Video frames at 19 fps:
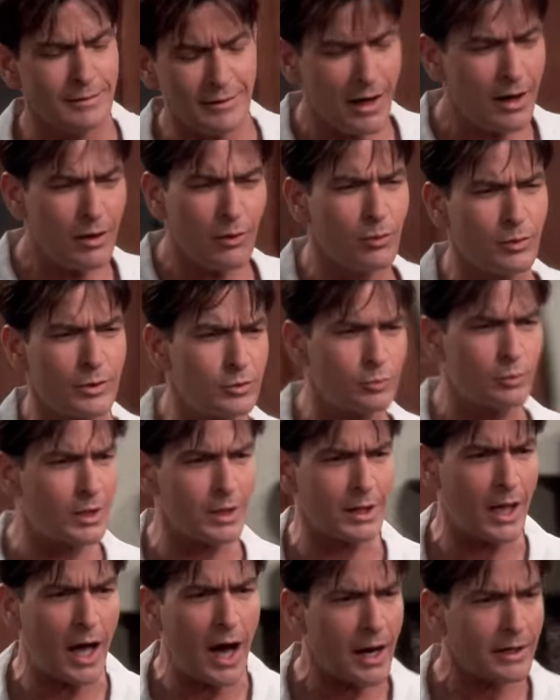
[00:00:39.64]
No, you
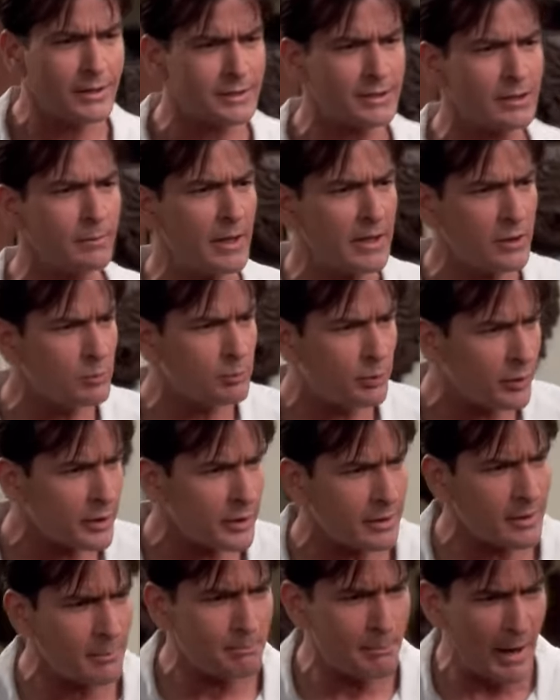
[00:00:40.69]
clod. He's going to make you put
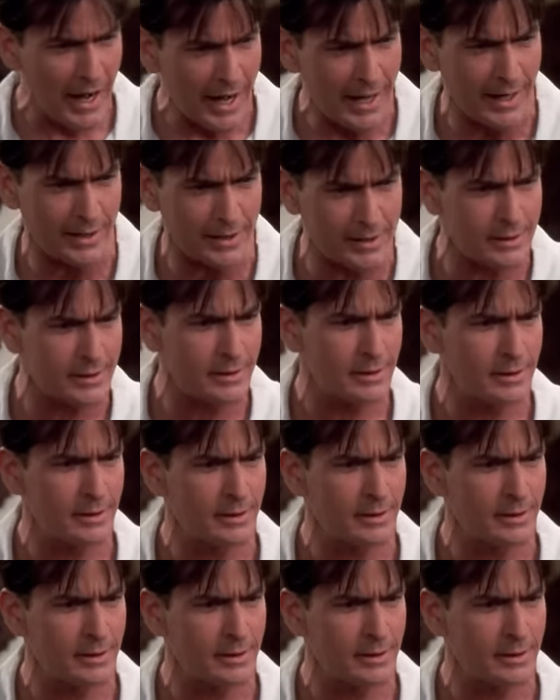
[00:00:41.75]
it in the bank.